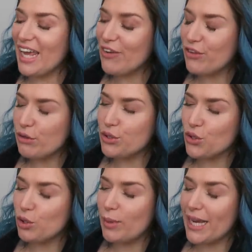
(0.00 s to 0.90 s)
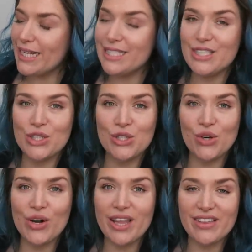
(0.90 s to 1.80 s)
If you saw my Insta
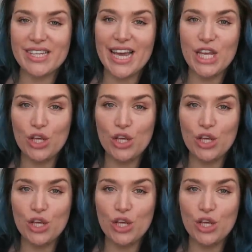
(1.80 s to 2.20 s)
story the other day,